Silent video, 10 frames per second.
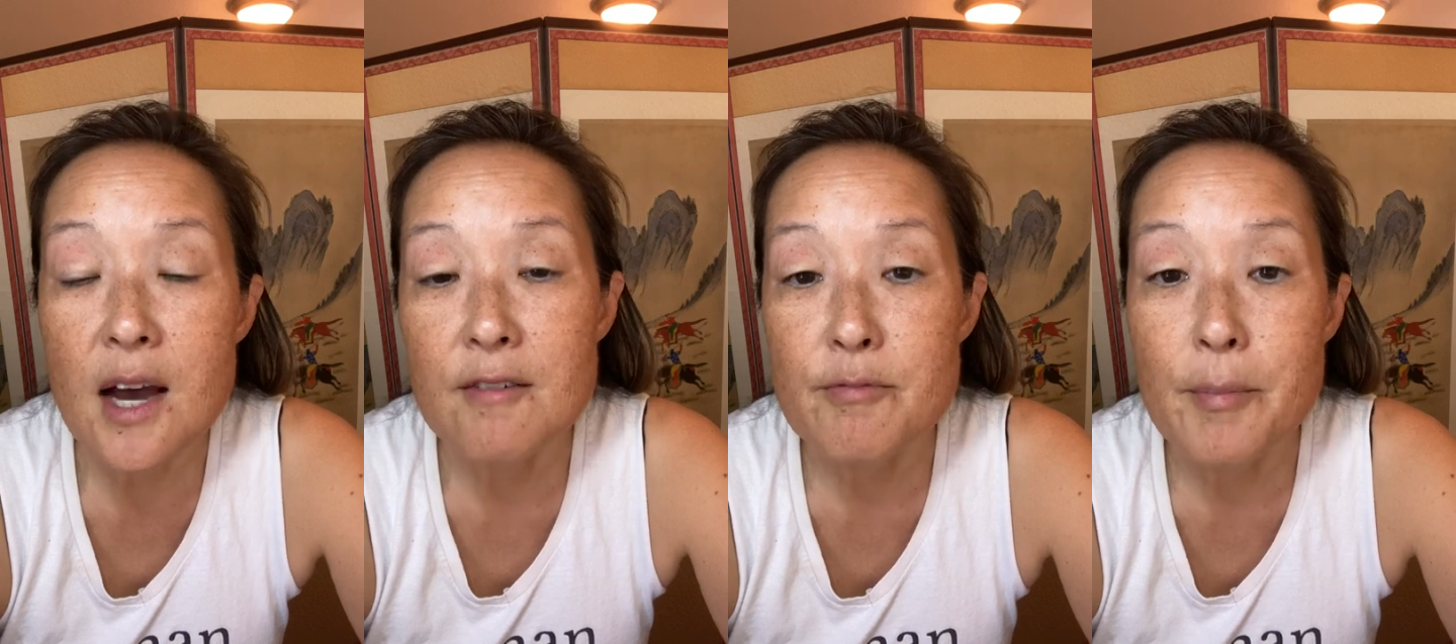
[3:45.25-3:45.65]

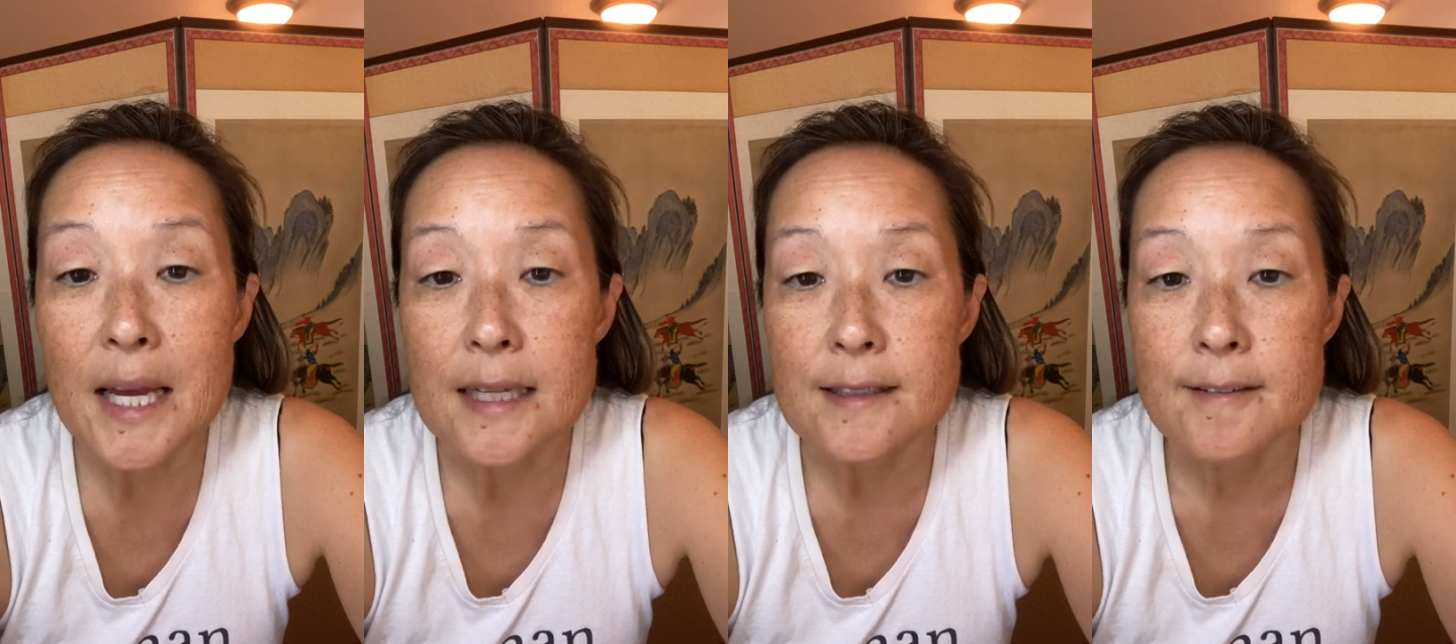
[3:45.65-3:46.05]
of
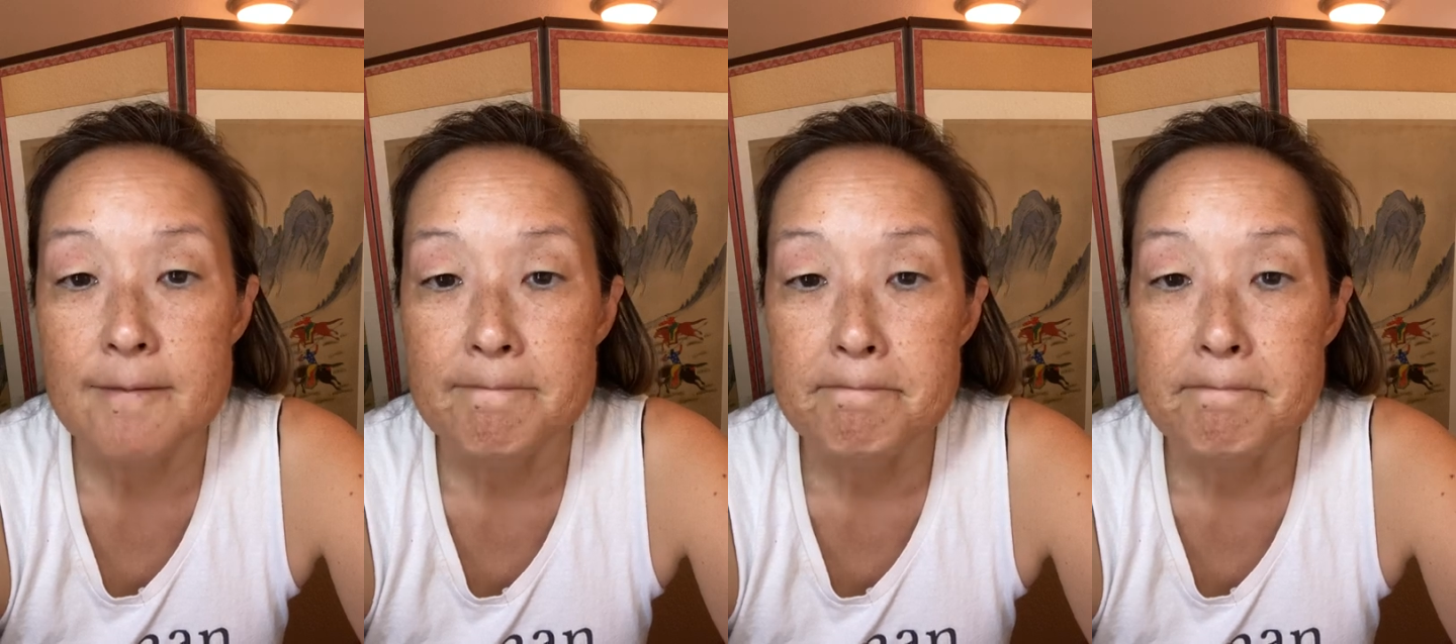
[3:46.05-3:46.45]
men,
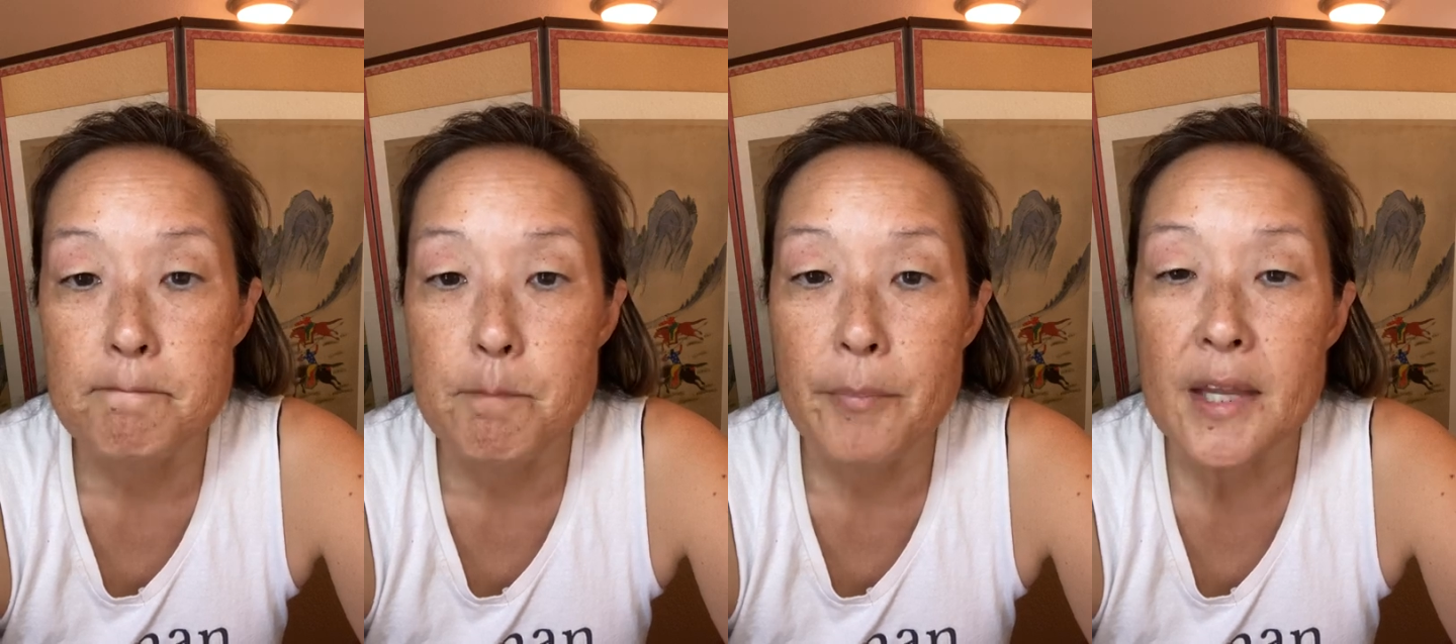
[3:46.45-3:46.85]

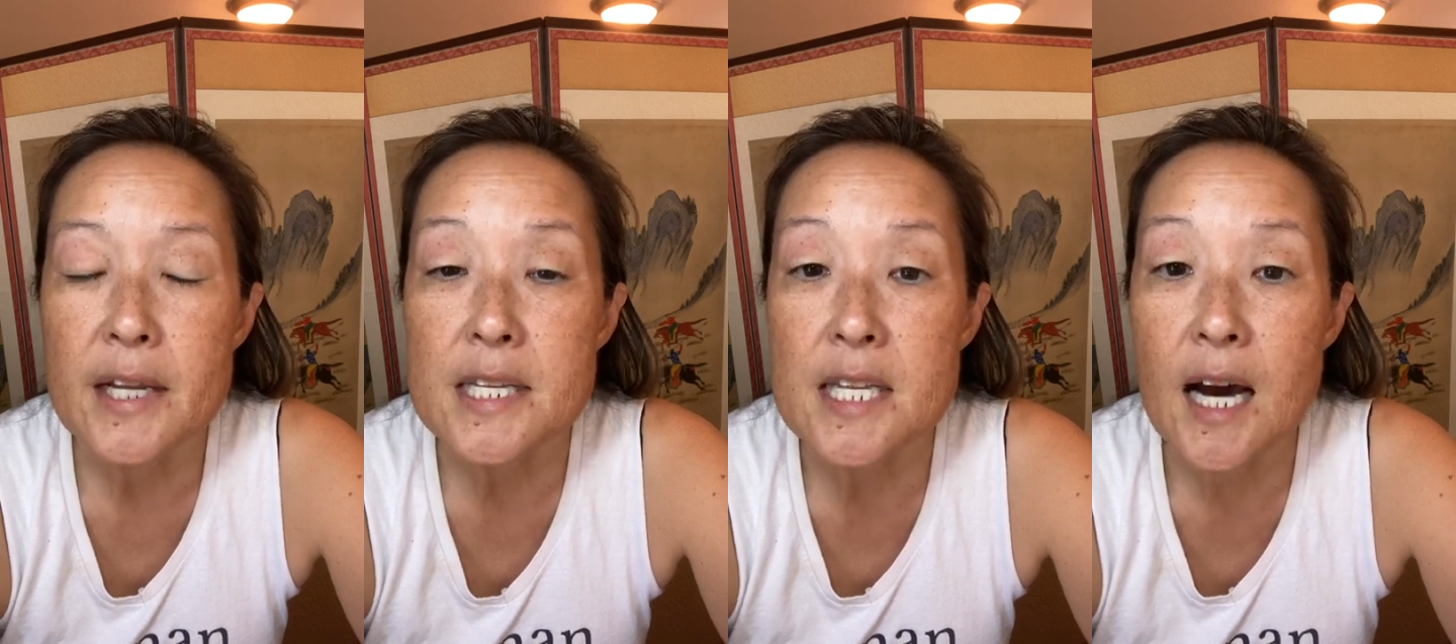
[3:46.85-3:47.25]

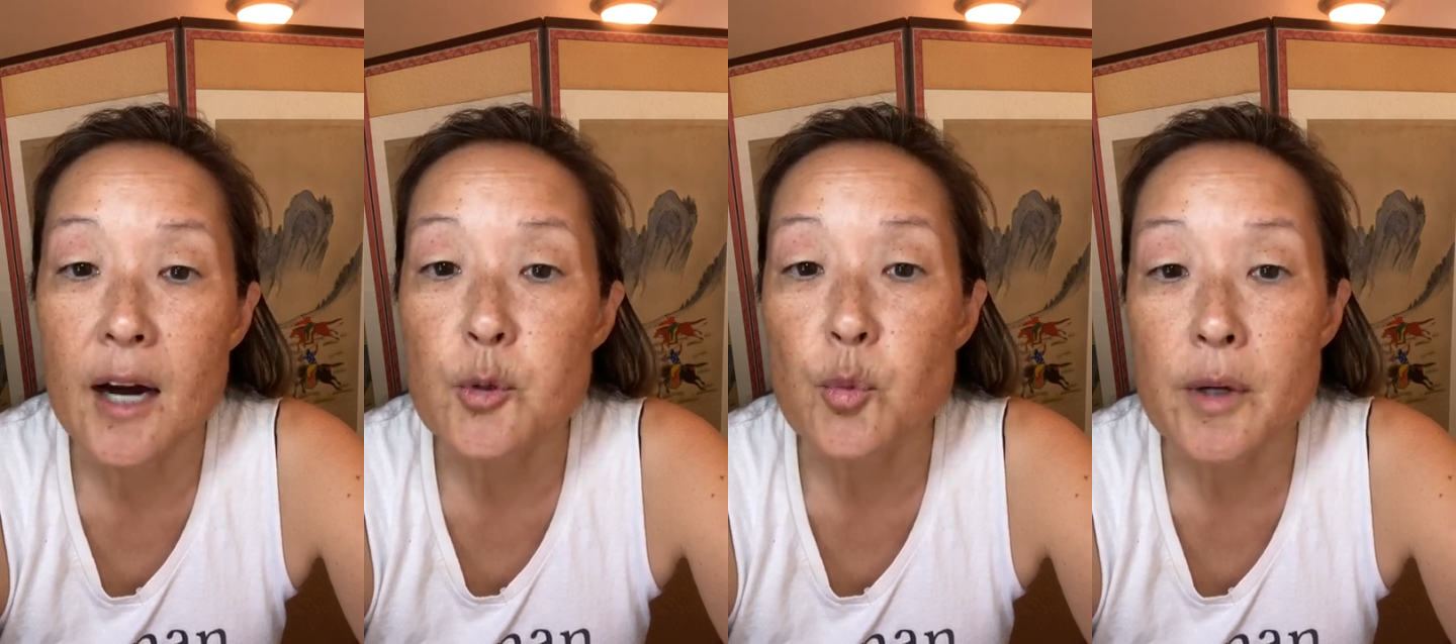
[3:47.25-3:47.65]

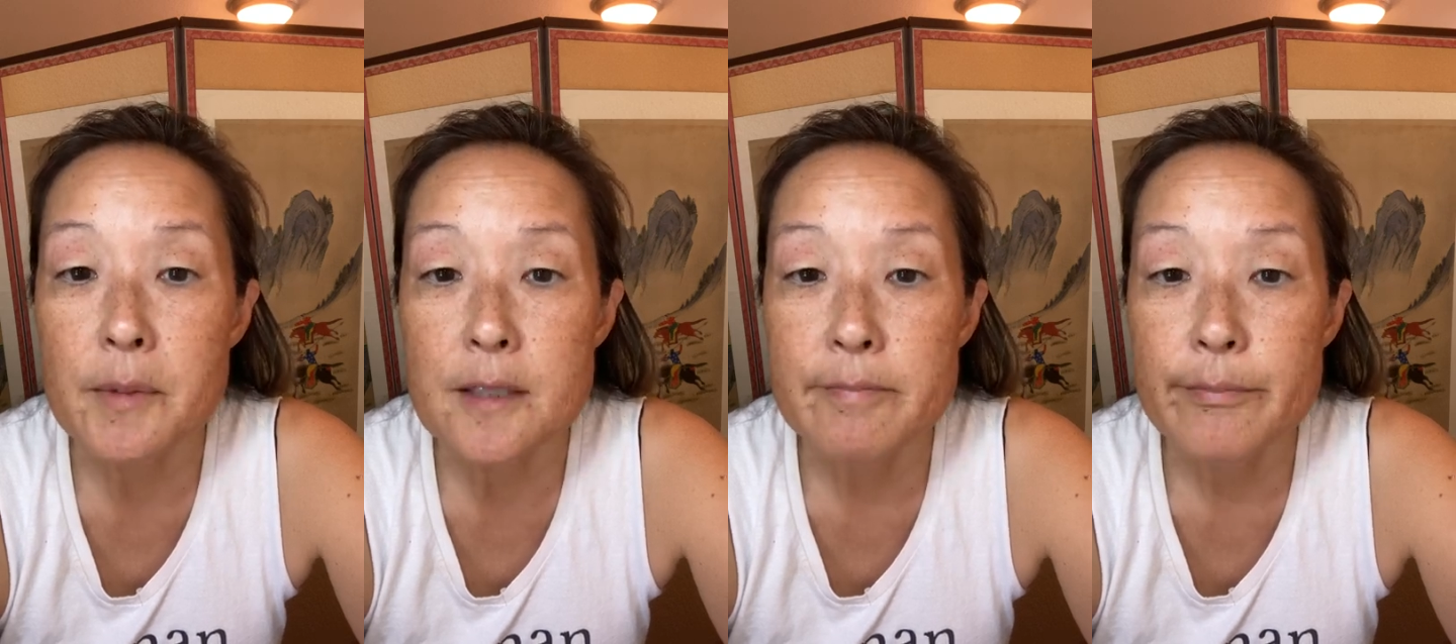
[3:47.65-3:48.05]
not
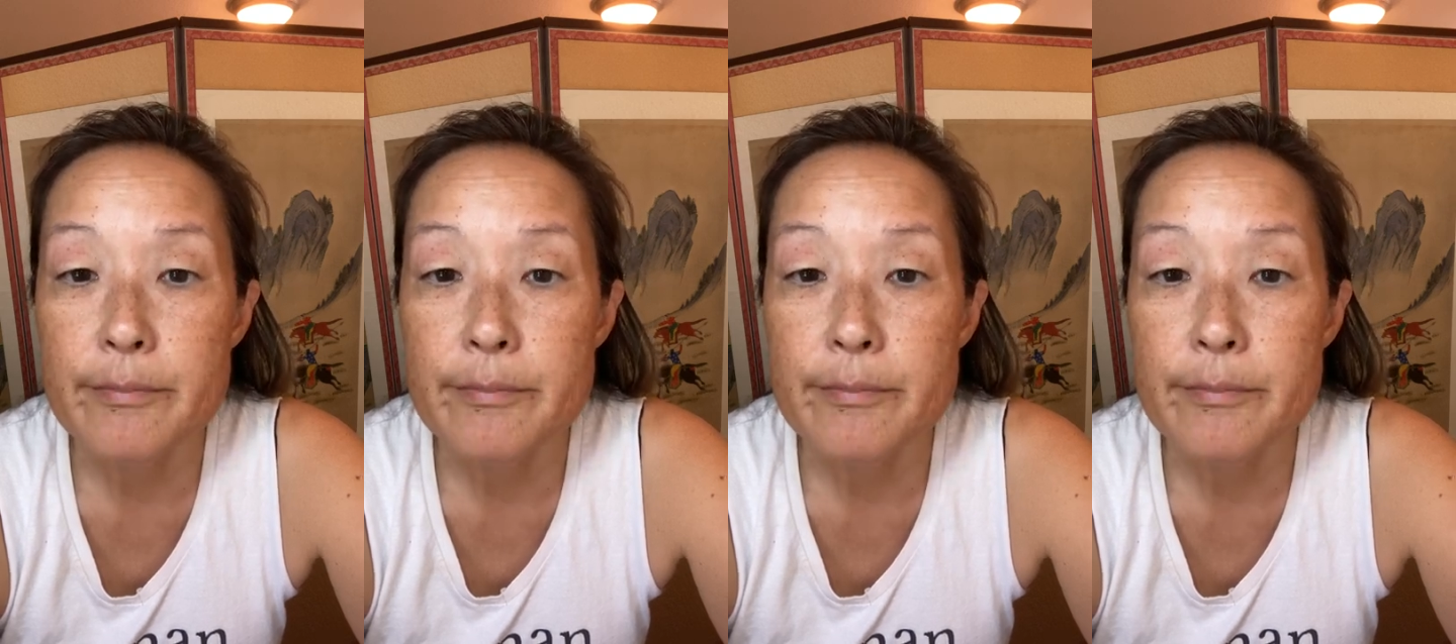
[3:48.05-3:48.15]
women.